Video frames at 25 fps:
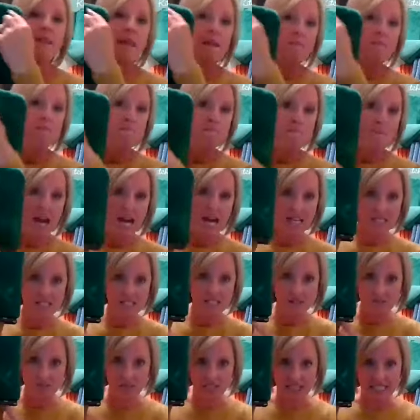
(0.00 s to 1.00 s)
a
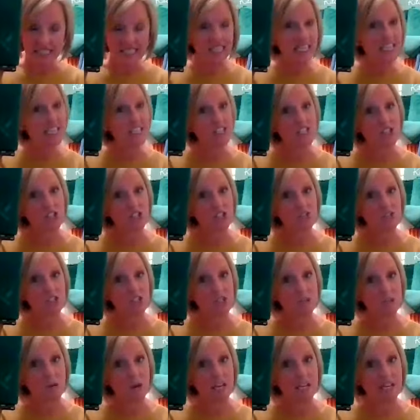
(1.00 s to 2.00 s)
massive cleaning
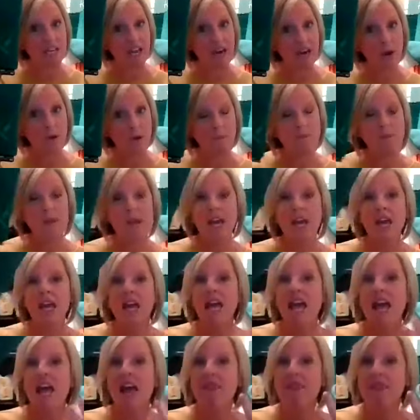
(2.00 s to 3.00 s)
surface right now.
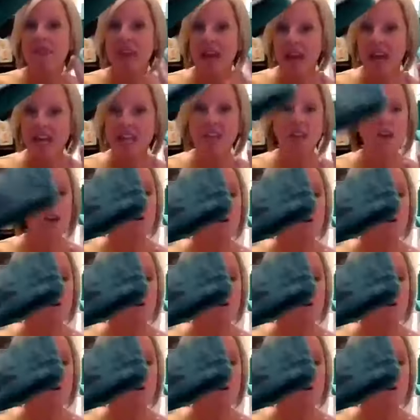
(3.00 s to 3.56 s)
And then